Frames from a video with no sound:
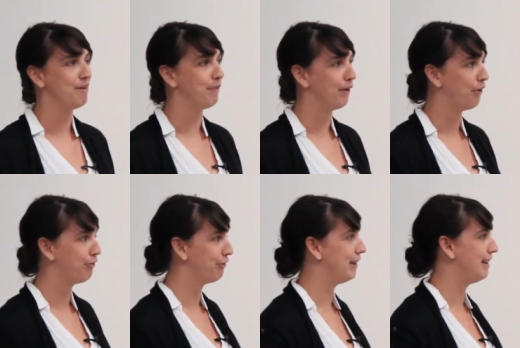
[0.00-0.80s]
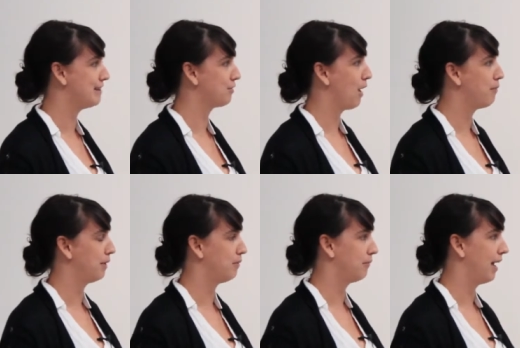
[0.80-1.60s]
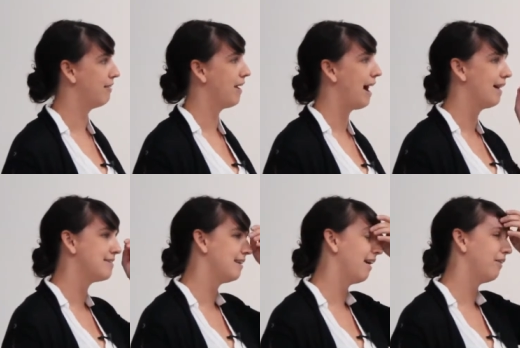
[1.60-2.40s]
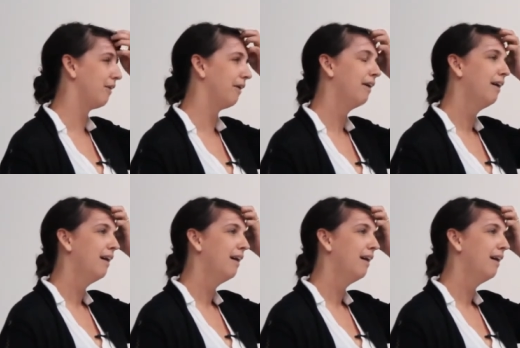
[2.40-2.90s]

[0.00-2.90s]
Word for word: but hopefully describing them kind of adds another